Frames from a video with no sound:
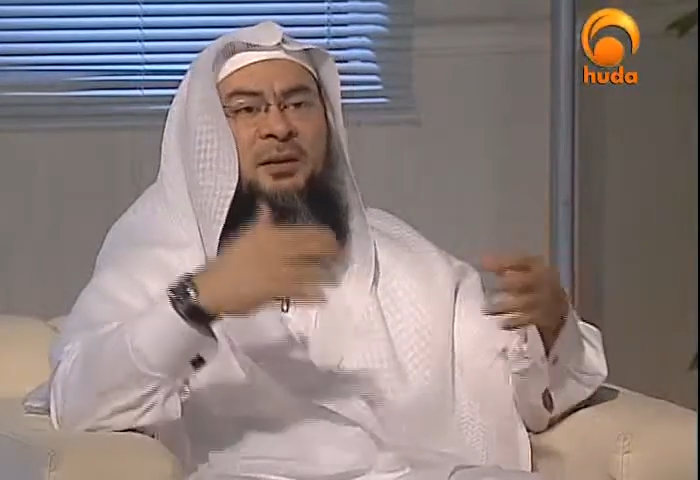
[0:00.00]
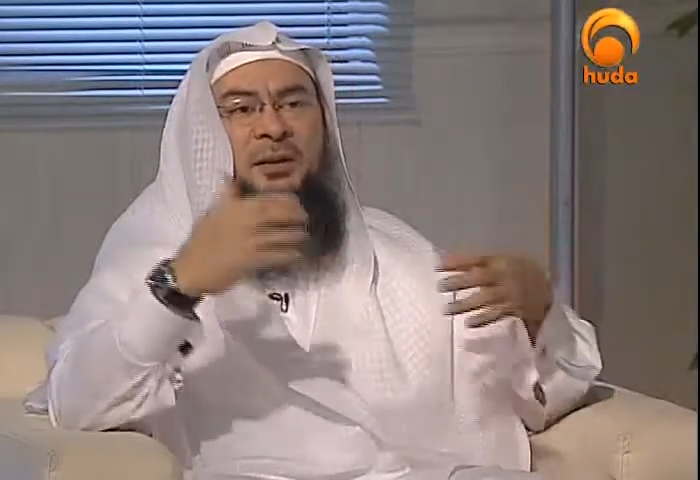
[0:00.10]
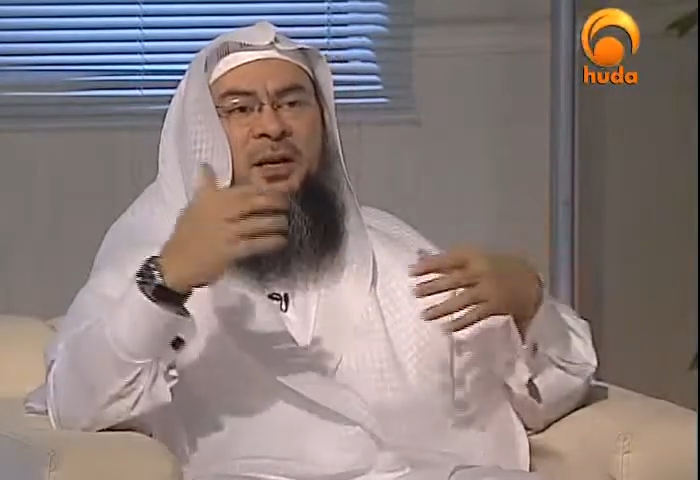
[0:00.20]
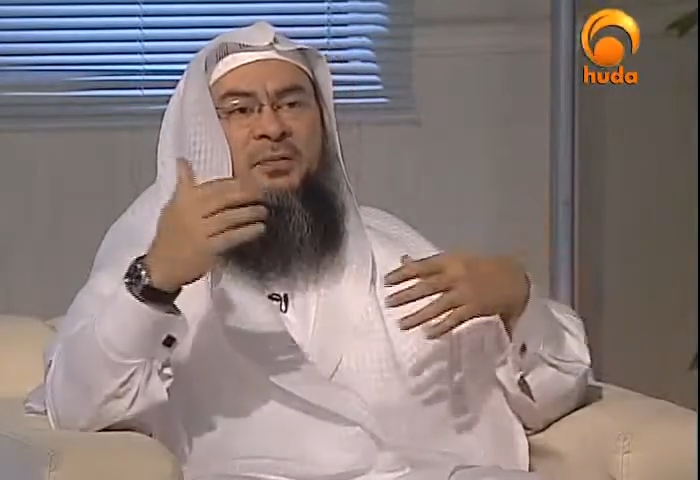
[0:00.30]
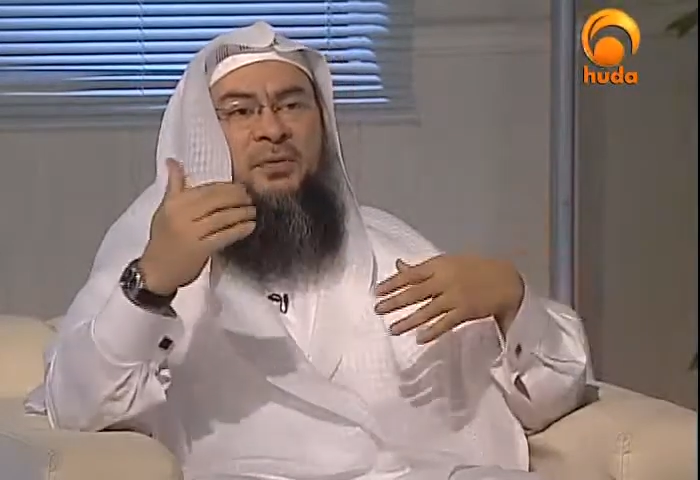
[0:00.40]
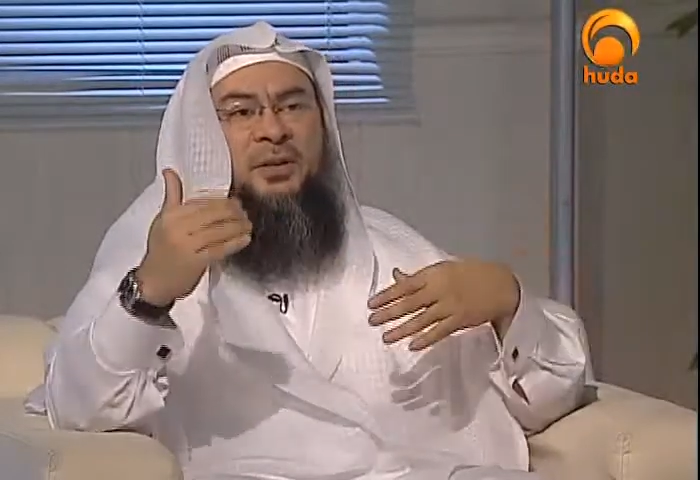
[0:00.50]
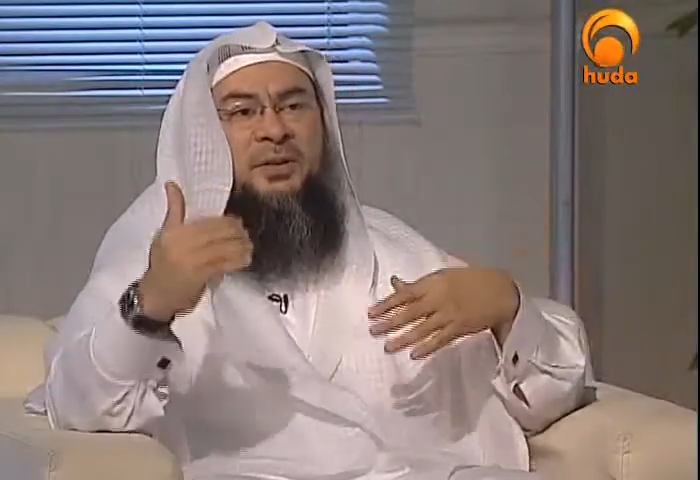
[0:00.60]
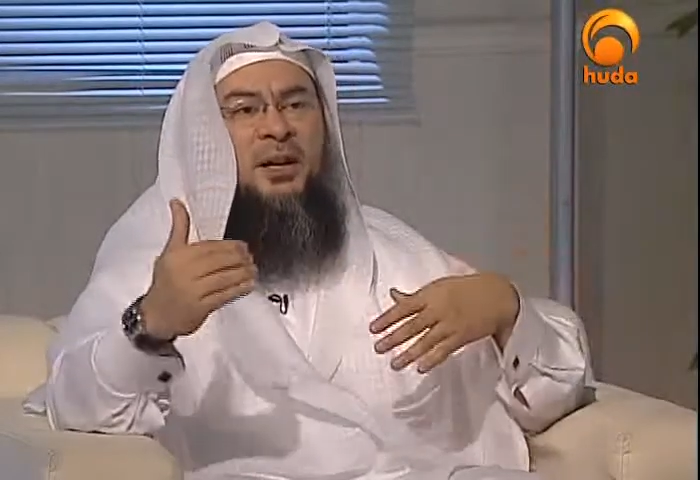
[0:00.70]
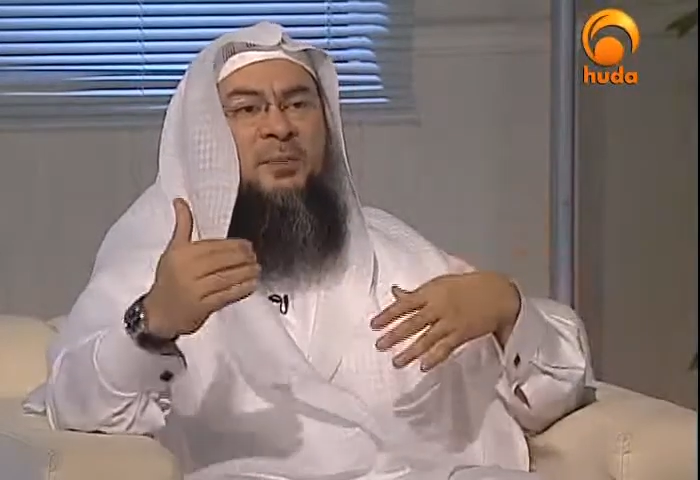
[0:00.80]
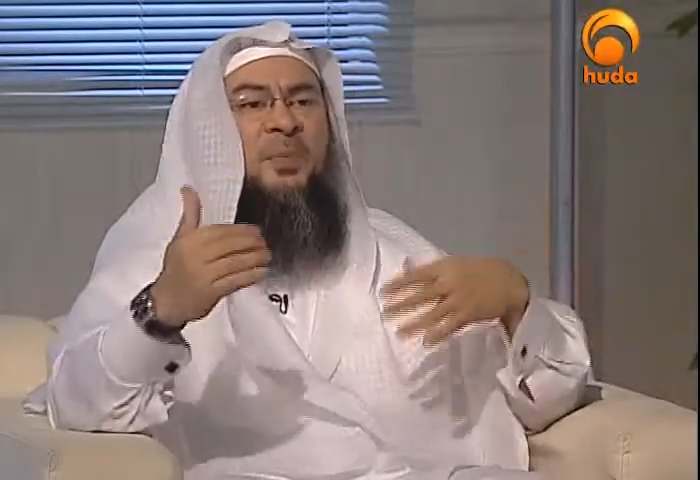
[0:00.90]
in every
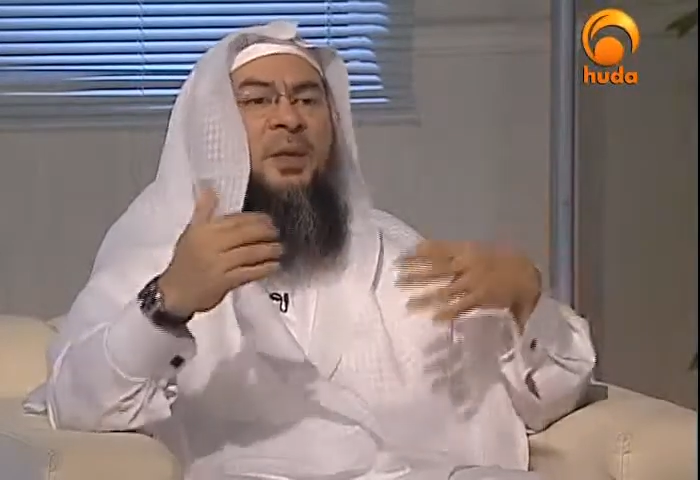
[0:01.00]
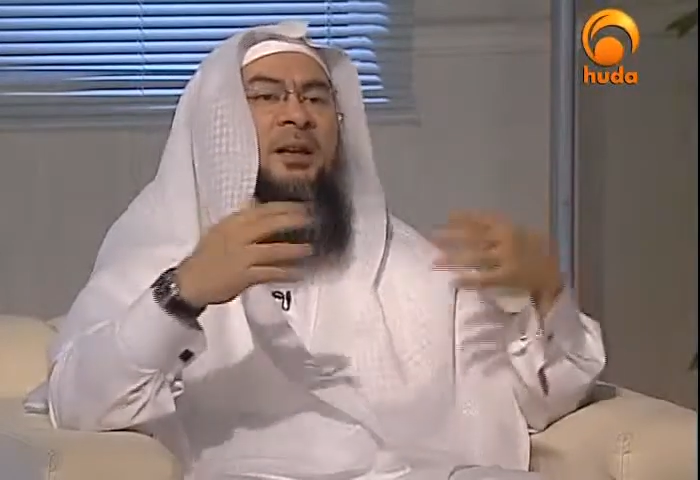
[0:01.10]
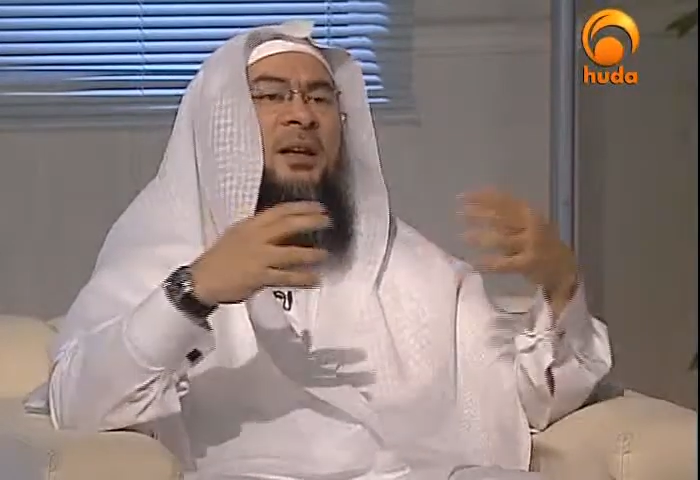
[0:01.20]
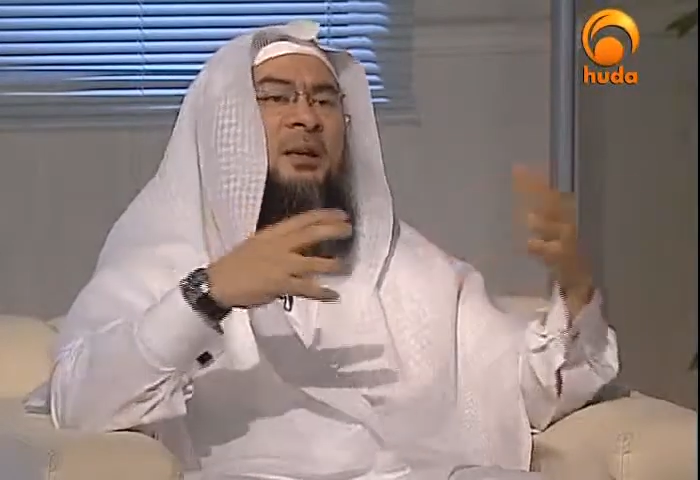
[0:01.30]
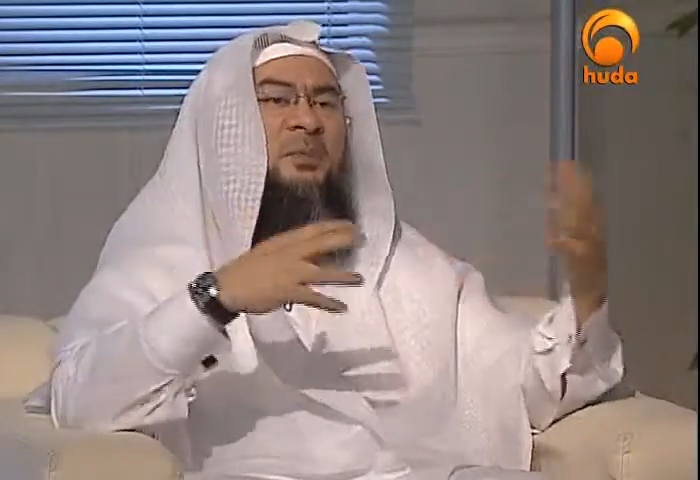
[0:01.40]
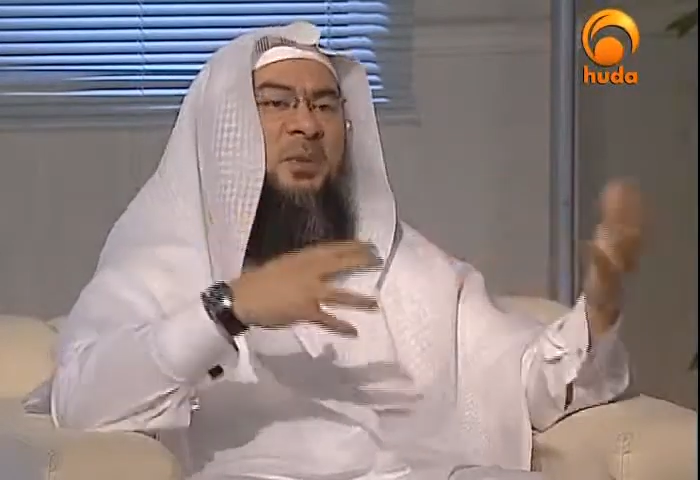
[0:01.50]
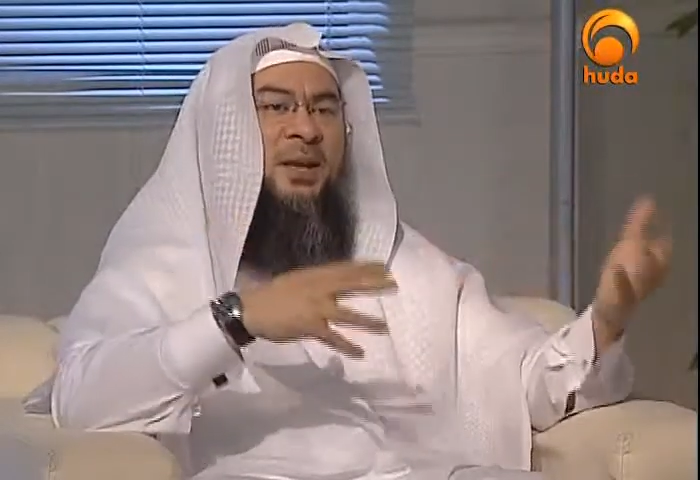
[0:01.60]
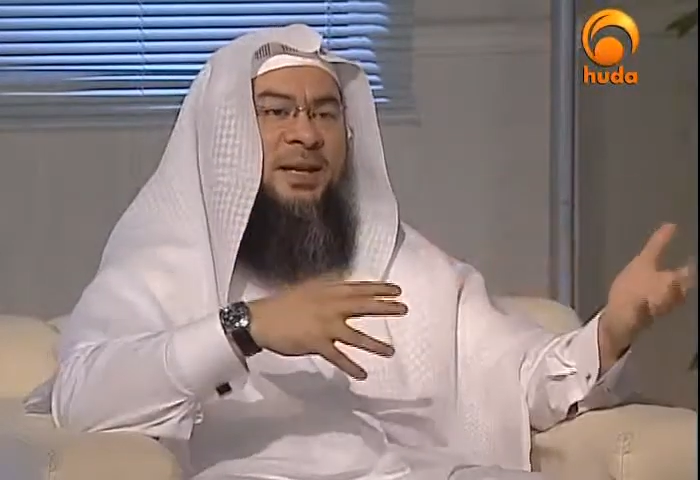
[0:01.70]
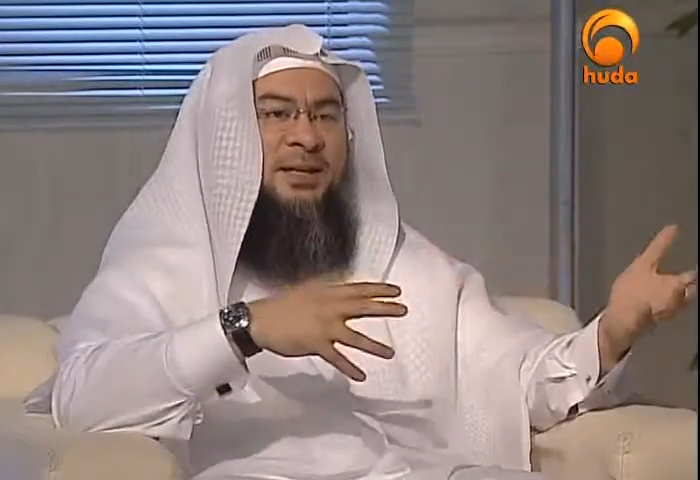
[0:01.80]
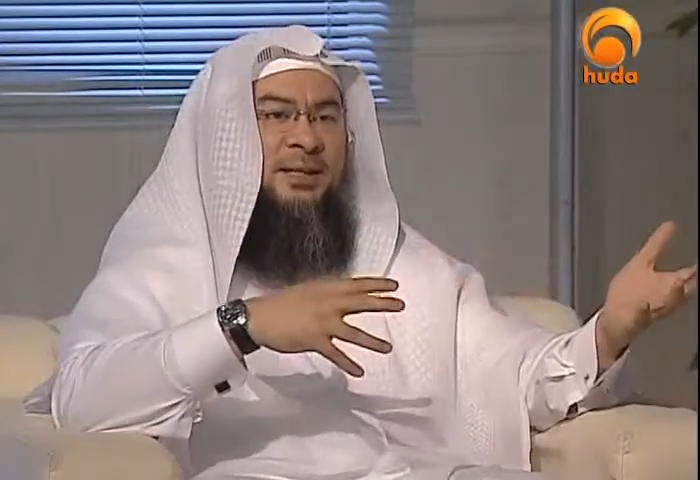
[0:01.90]
time and
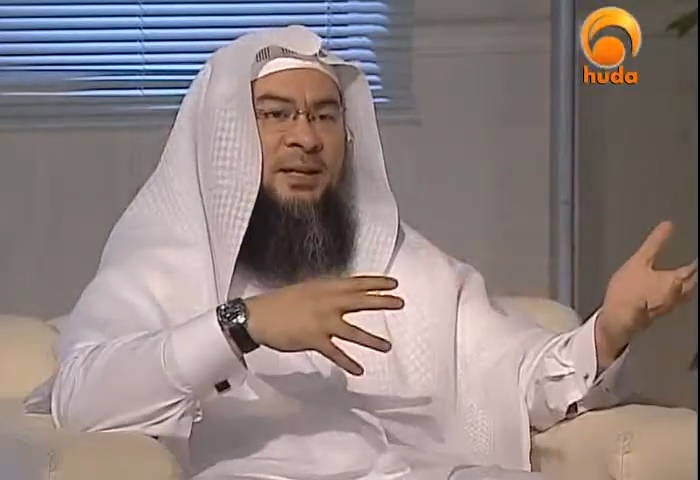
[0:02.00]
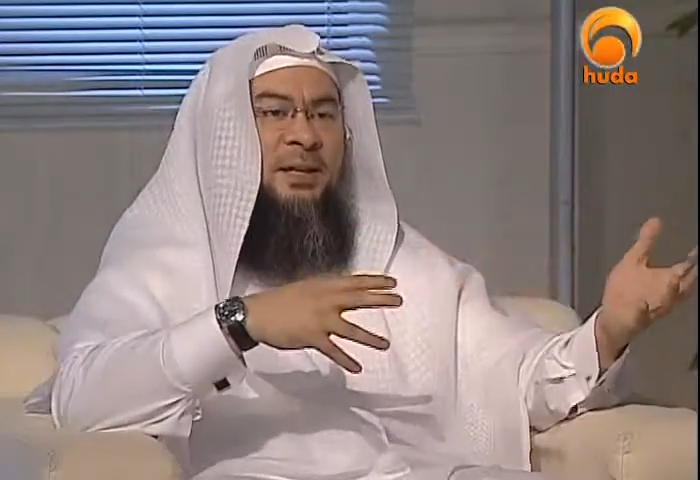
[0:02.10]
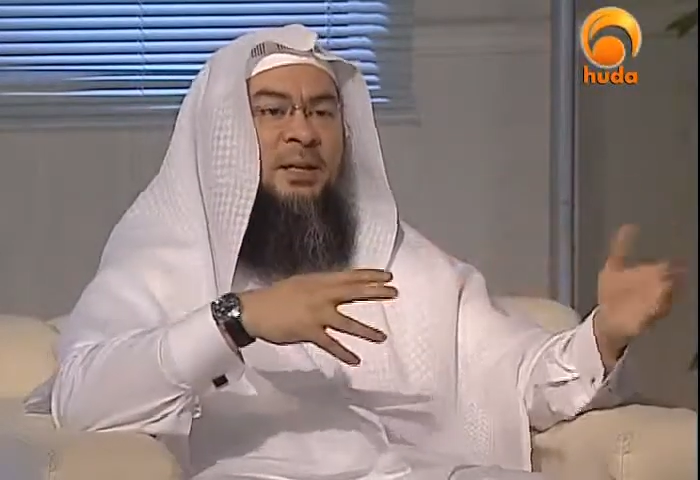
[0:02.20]
place,